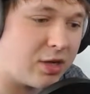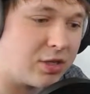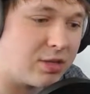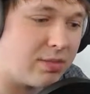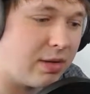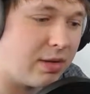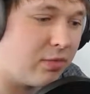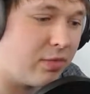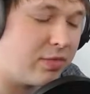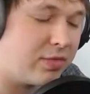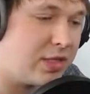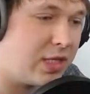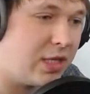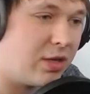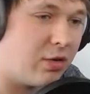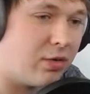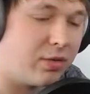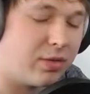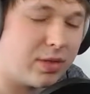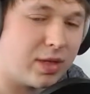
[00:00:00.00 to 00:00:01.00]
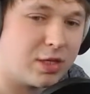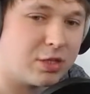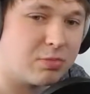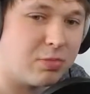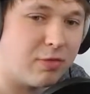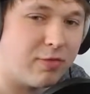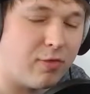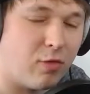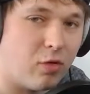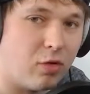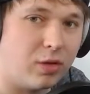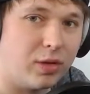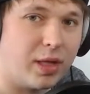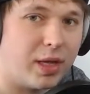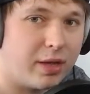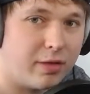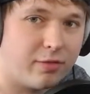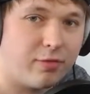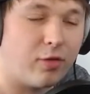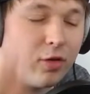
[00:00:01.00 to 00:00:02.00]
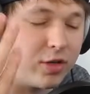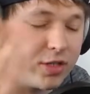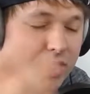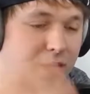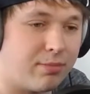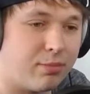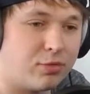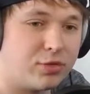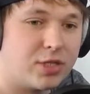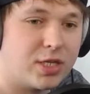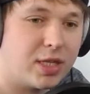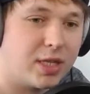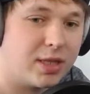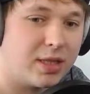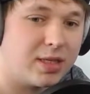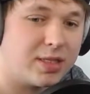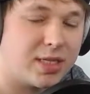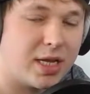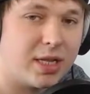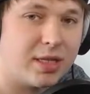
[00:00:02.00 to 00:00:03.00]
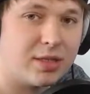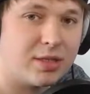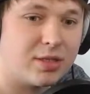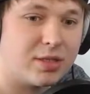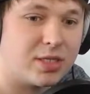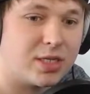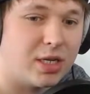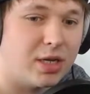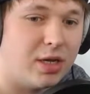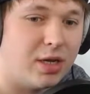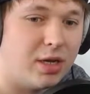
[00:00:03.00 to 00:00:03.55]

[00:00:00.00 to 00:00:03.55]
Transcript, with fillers: because I mean we've seen it on things before, like for example Sin in the Sentence.